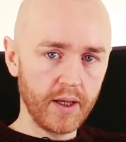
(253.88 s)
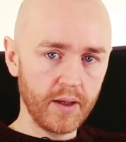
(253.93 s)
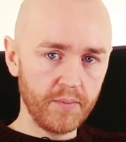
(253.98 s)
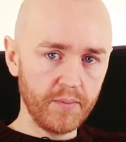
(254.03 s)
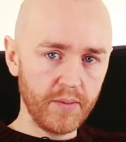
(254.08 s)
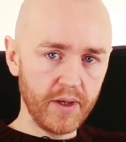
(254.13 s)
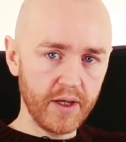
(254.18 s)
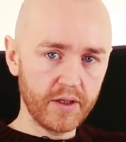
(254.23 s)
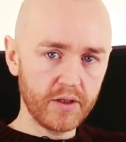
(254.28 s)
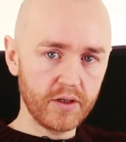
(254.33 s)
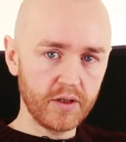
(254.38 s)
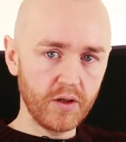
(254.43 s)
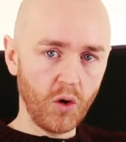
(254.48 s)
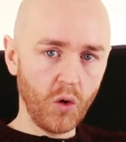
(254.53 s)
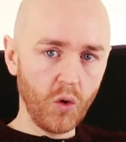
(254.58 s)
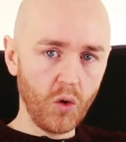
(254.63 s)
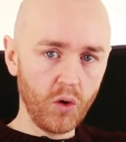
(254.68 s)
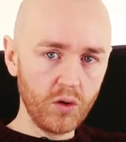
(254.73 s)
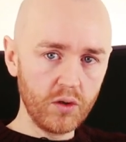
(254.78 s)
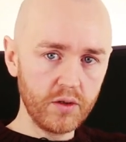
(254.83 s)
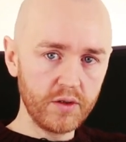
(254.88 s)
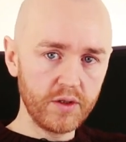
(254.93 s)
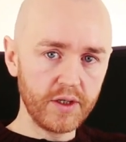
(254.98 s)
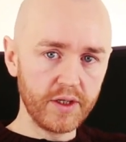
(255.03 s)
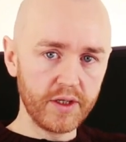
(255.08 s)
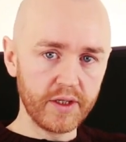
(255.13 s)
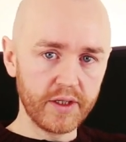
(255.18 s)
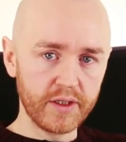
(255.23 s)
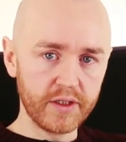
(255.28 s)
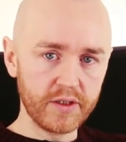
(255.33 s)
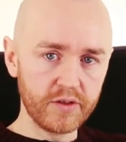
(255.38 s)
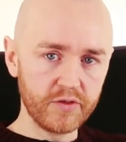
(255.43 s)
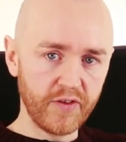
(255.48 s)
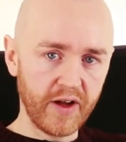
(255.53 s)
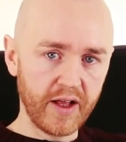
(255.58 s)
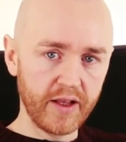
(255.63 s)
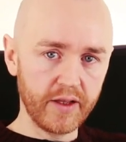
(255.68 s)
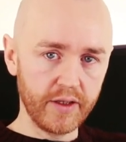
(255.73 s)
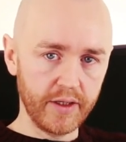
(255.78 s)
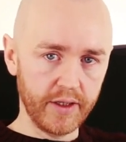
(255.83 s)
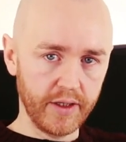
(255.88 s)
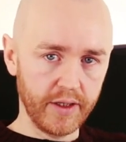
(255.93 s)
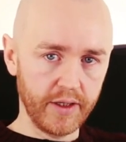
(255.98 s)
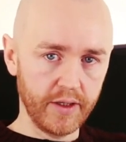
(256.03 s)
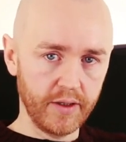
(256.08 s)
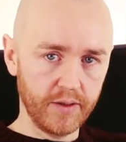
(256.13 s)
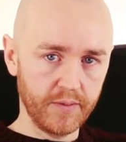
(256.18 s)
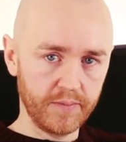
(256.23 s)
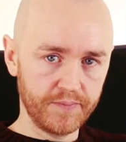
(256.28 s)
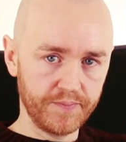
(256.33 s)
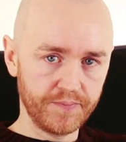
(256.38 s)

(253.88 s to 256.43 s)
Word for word: Make all the needs validated